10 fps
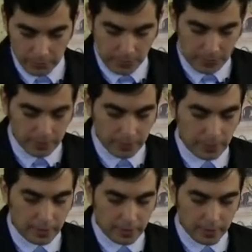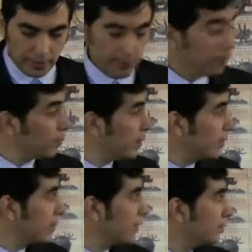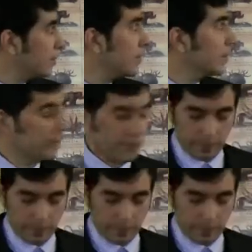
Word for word: So that's the formalization.